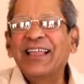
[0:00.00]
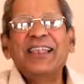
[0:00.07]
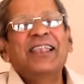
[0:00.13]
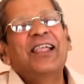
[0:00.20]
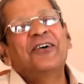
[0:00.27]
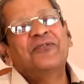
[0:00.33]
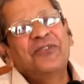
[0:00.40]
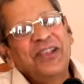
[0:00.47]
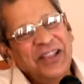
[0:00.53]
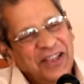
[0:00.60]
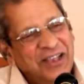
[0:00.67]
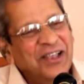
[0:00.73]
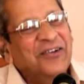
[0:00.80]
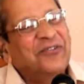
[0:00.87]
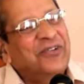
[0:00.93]

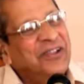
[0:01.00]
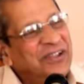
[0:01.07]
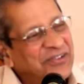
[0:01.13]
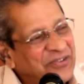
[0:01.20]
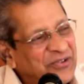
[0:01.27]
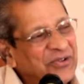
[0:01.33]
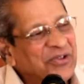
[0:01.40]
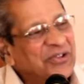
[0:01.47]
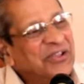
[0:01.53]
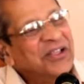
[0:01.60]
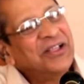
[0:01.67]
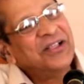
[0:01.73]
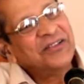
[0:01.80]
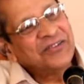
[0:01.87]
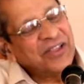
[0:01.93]
Lovely. So,
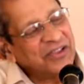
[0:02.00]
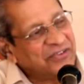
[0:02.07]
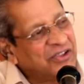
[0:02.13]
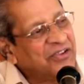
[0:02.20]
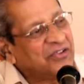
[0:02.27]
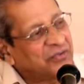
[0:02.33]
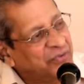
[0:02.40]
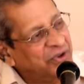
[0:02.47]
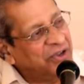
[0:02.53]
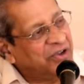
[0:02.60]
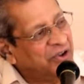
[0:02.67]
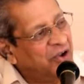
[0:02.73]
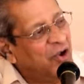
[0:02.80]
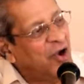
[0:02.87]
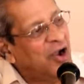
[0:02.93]
such a
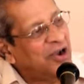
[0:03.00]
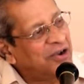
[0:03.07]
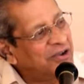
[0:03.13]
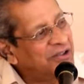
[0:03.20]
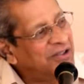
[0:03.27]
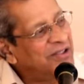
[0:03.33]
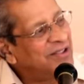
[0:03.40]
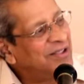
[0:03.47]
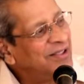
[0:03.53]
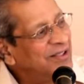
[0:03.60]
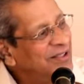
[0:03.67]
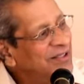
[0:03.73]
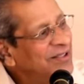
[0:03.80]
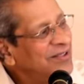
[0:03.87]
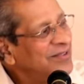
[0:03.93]
sweet God,
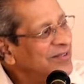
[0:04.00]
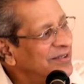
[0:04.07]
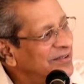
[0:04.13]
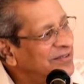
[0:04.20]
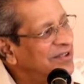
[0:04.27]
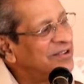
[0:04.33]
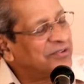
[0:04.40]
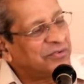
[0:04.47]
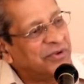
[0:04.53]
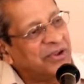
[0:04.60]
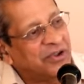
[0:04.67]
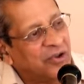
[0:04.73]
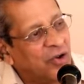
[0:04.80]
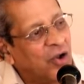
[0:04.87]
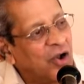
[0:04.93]
such a
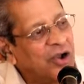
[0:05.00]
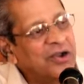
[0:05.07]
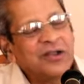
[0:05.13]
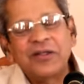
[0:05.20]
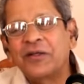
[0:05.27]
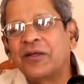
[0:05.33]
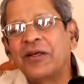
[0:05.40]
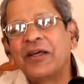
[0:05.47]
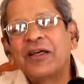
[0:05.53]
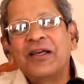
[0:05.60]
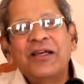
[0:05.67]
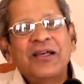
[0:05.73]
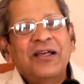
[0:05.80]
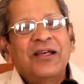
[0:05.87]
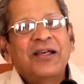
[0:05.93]
sweet Lord.
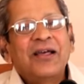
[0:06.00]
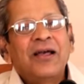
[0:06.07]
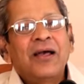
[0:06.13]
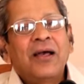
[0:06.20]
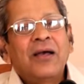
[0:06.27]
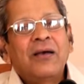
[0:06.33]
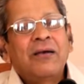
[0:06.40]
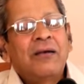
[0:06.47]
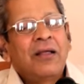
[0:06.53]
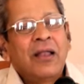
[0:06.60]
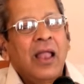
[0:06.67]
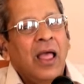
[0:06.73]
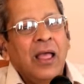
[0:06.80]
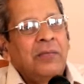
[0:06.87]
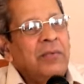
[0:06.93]

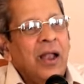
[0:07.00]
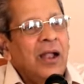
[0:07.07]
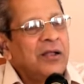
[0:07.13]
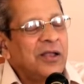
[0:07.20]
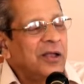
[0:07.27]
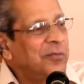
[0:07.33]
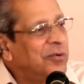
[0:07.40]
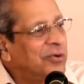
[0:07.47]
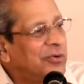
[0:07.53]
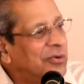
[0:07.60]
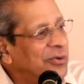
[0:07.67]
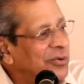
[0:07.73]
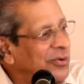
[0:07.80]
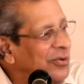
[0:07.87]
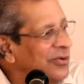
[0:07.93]
I am not able
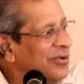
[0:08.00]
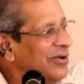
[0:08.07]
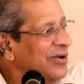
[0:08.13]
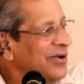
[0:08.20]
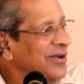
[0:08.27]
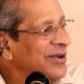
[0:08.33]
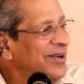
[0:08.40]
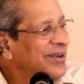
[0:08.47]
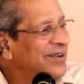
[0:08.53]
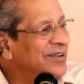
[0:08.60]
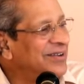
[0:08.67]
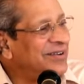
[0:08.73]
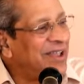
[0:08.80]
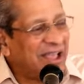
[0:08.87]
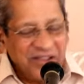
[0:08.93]
to
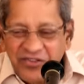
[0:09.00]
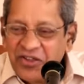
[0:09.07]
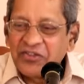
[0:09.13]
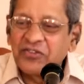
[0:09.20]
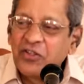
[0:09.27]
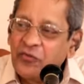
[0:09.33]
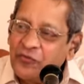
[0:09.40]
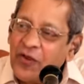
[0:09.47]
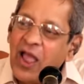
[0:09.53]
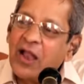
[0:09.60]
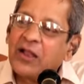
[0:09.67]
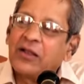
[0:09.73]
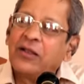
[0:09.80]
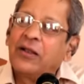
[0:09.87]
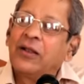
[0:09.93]
digest the fact